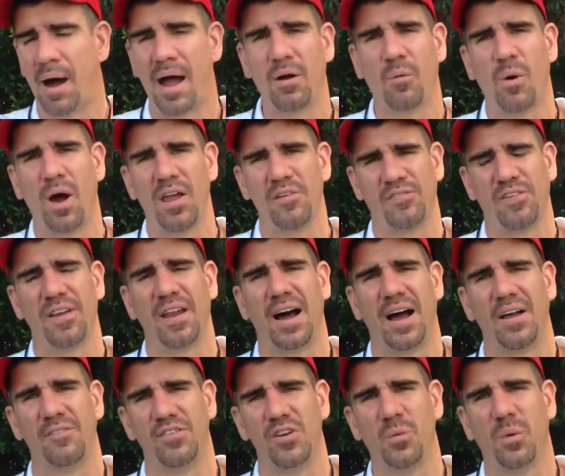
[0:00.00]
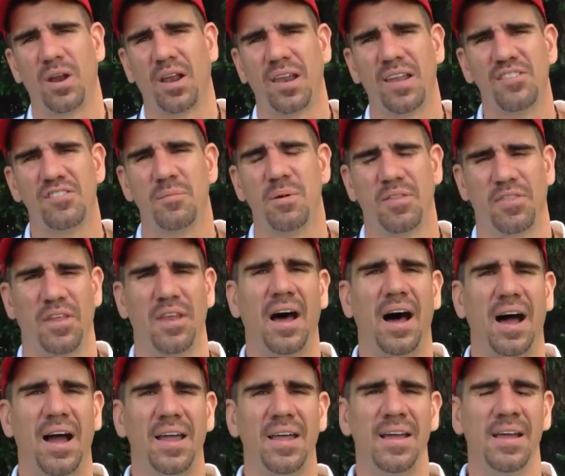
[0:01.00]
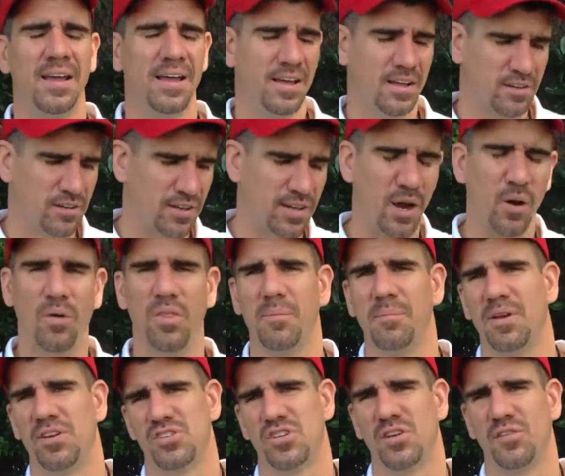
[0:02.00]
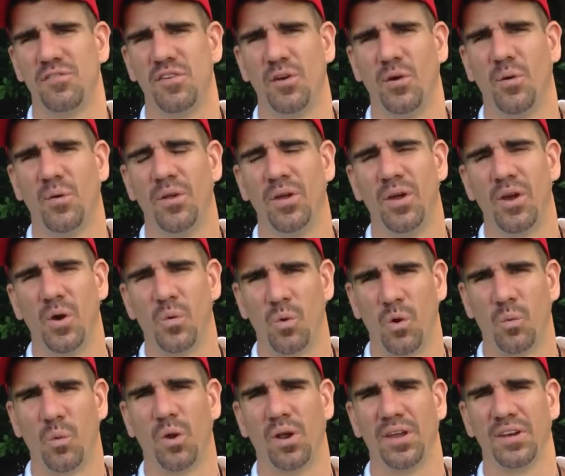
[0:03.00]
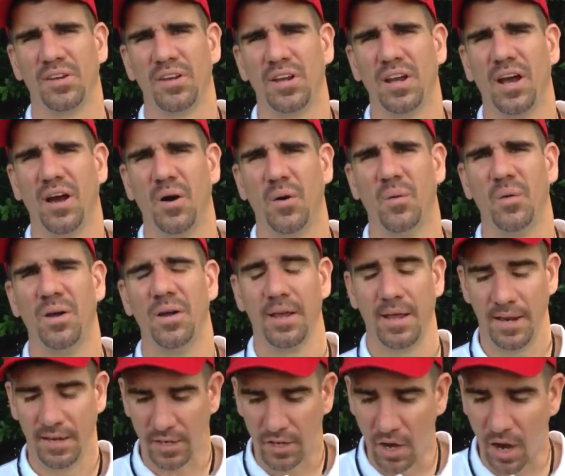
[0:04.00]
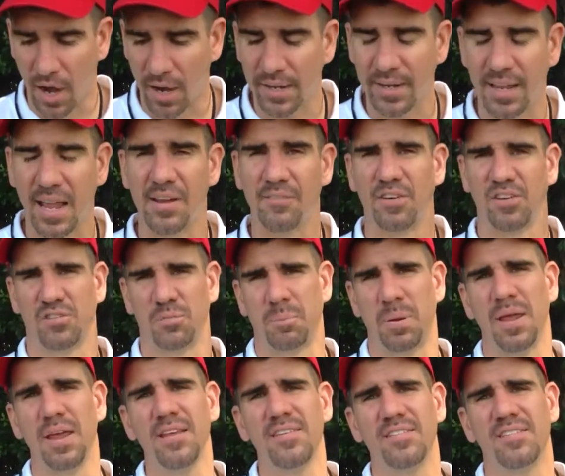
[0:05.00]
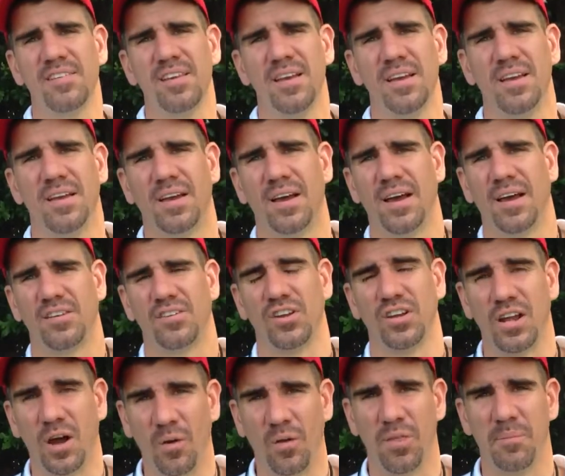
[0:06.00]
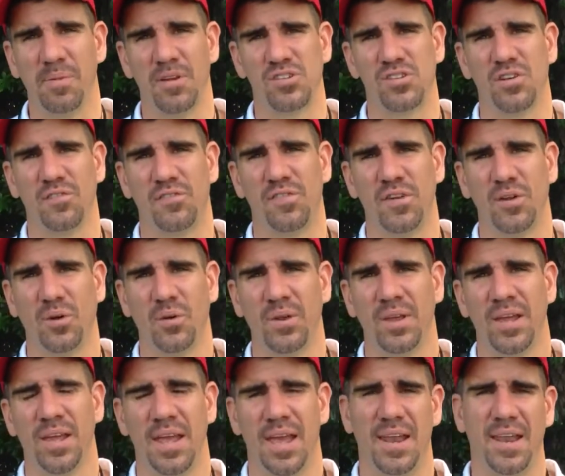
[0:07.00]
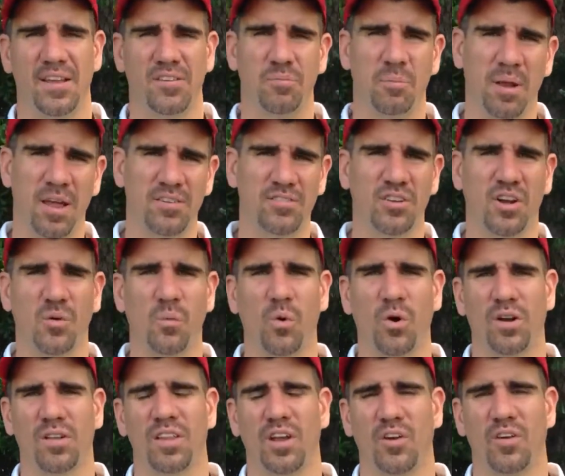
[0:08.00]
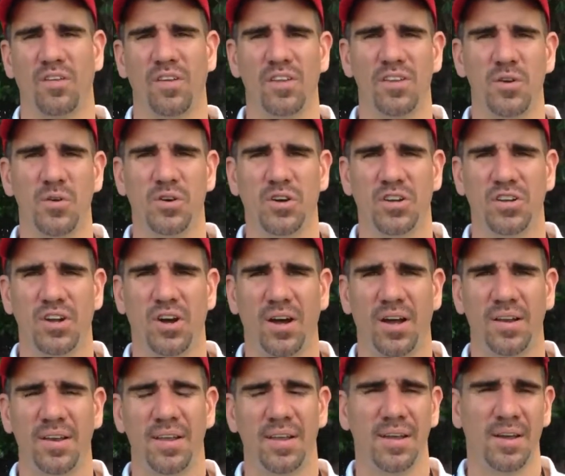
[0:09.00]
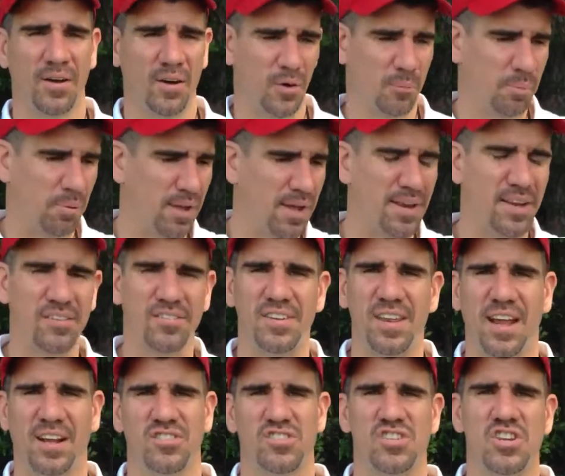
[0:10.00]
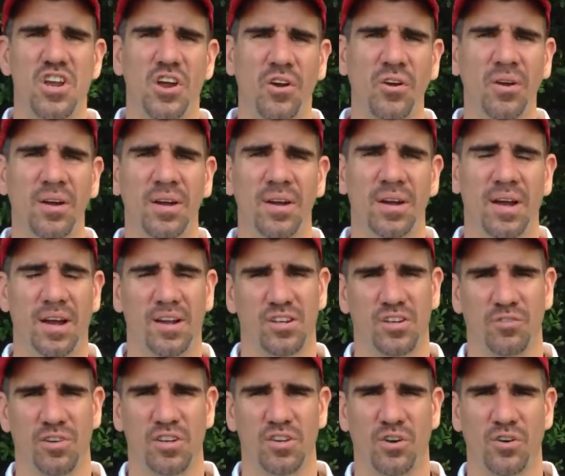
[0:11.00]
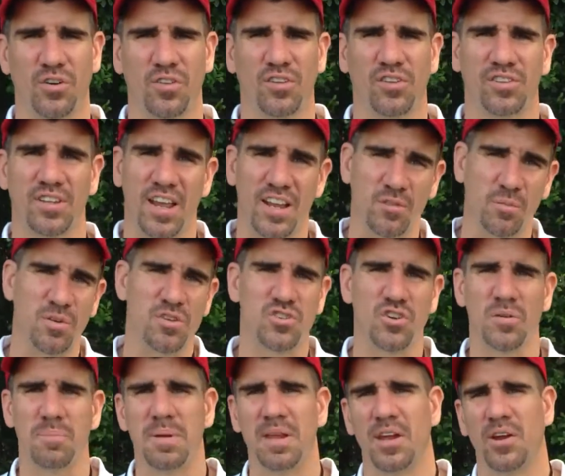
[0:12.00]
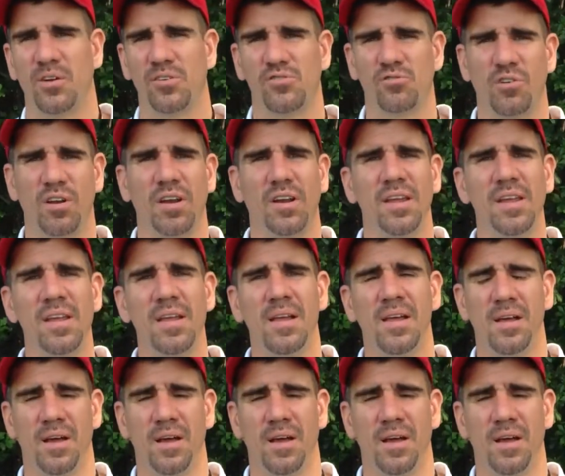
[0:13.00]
my wife and I, if you want Elizabeth and I to go to the mission field, we're willing to go. And God gave us peace to go to the mission field and has blessed our work there in the Yucatan. Our plan is next year to return to the States. We should be here at Trinity